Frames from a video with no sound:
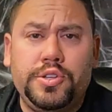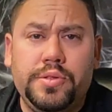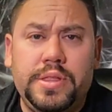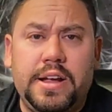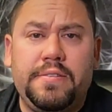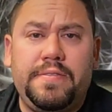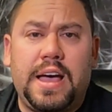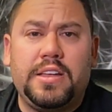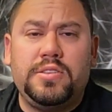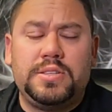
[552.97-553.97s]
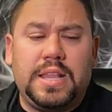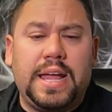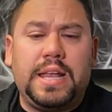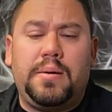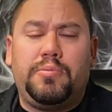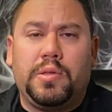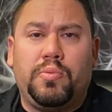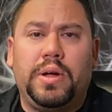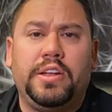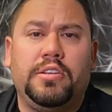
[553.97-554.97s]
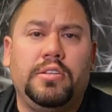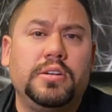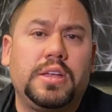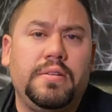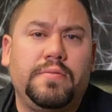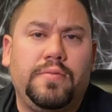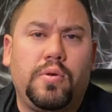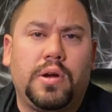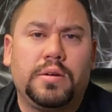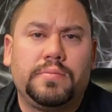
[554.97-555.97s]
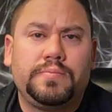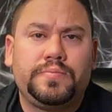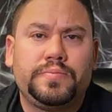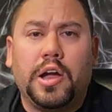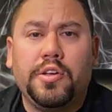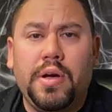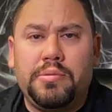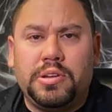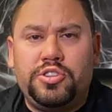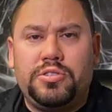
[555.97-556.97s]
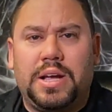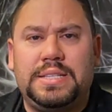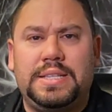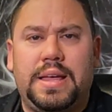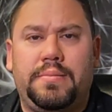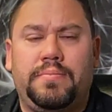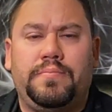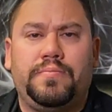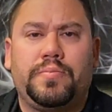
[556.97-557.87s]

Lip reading: Do their values line up with what you're looking for? Are you able to trust them?